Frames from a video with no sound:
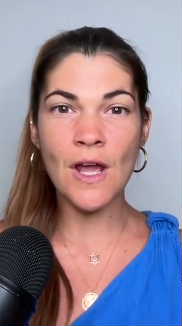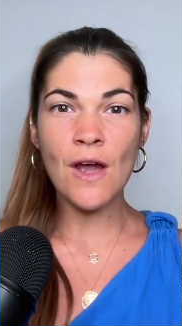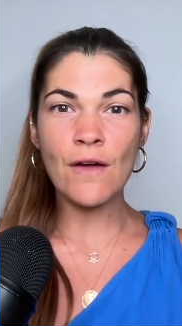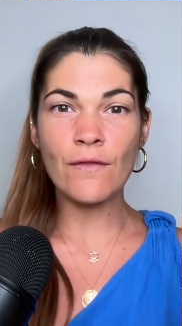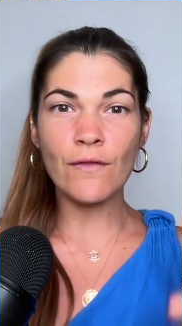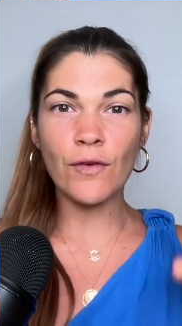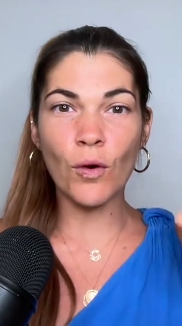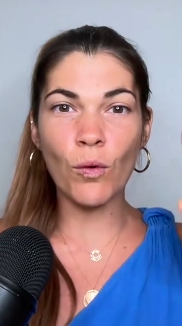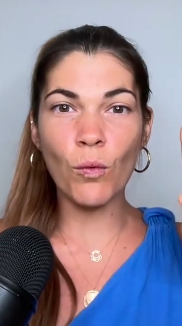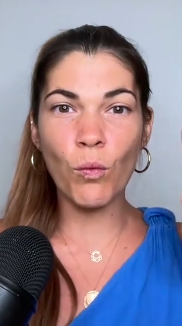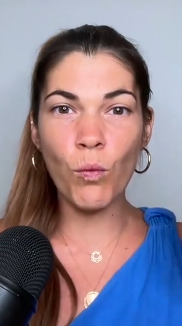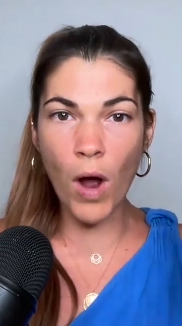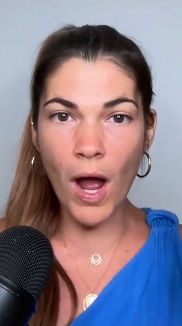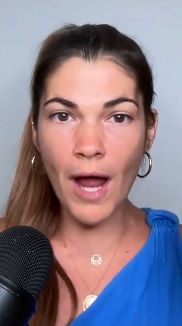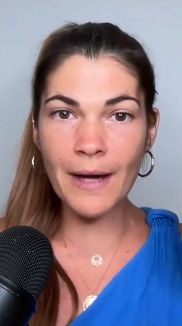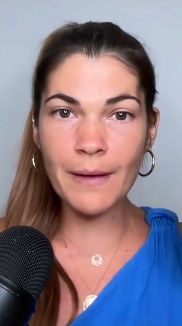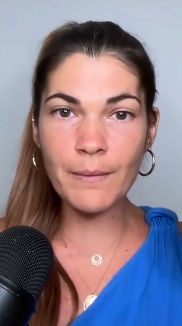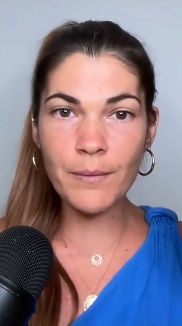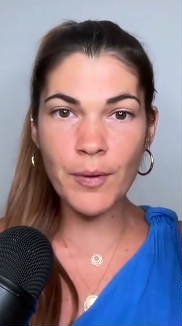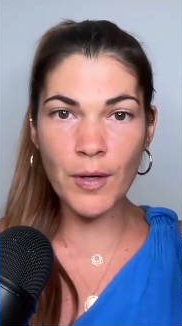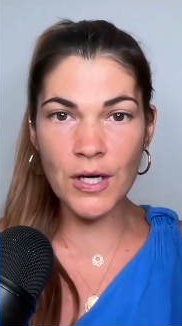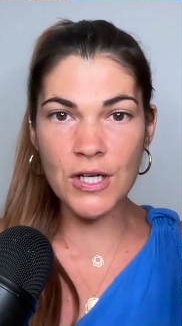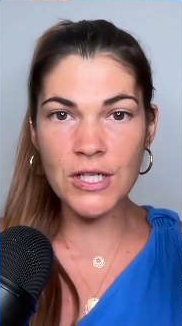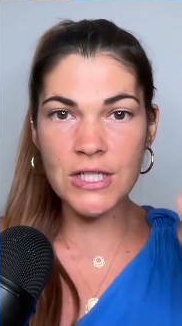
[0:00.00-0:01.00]
for
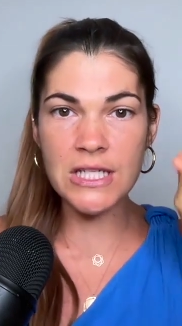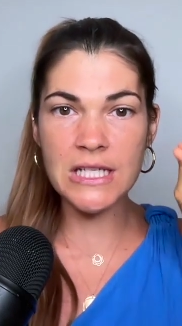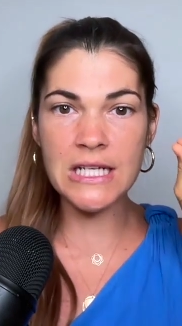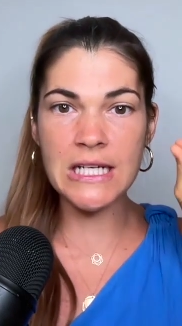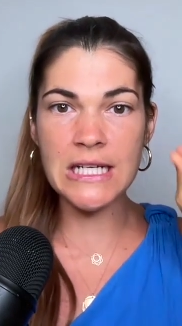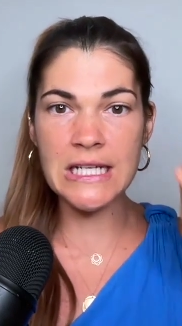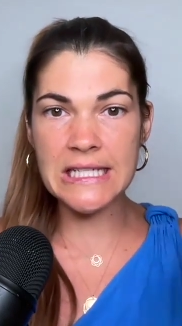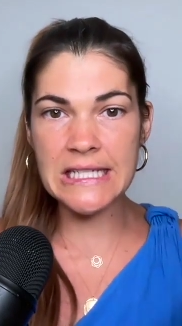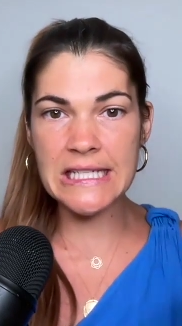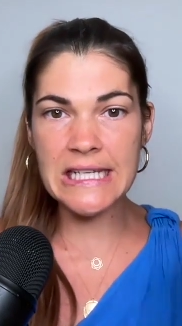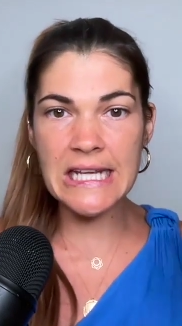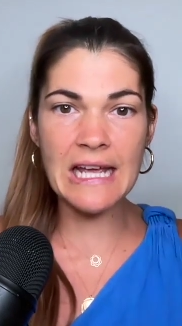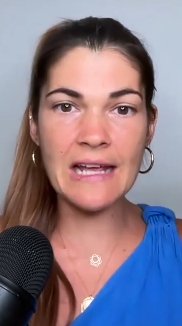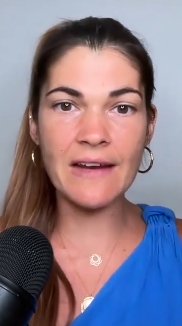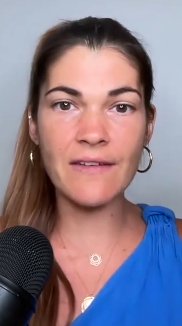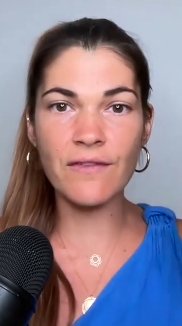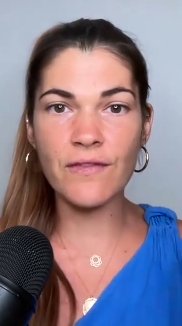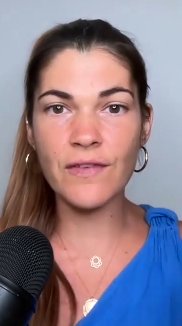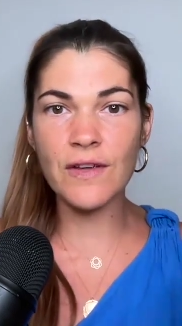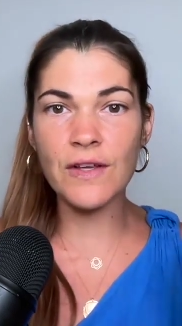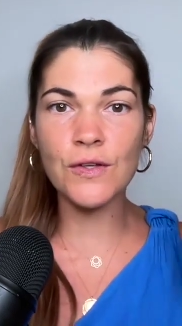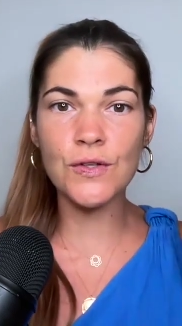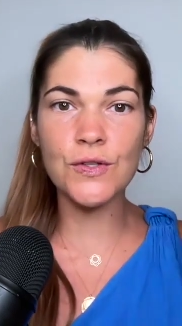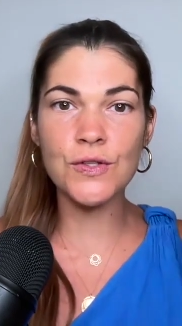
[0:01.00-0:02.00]
one person to see it and
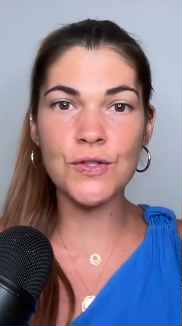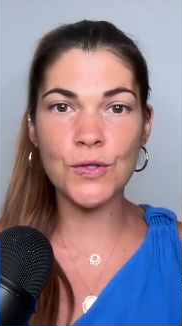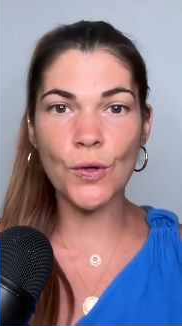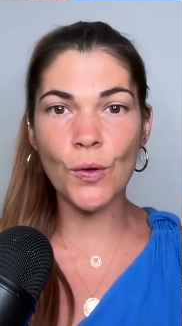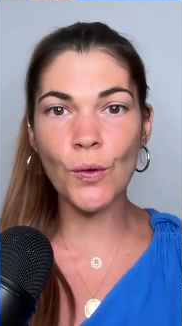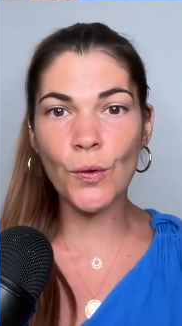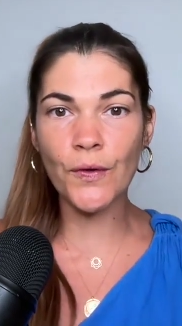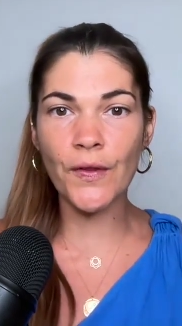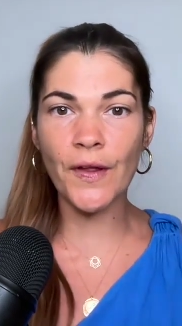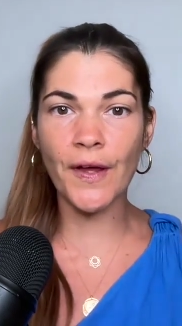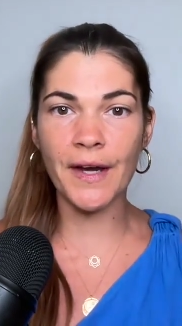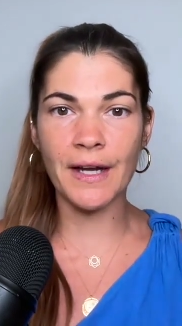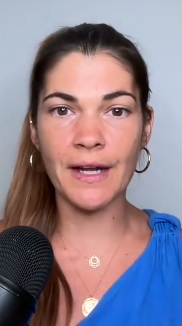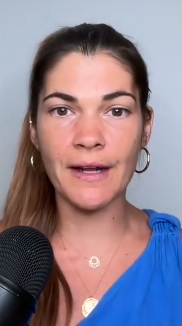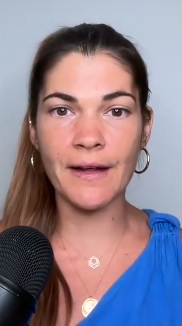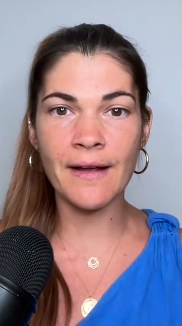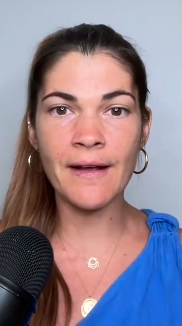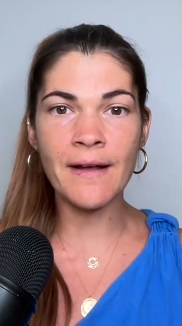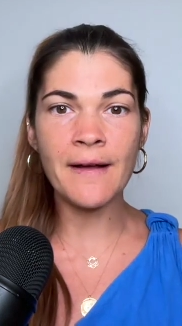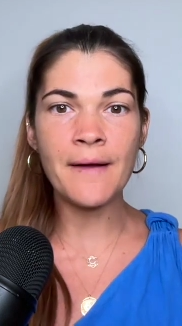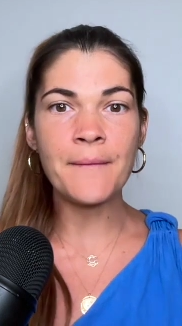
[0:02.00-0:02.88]
feel sold on it.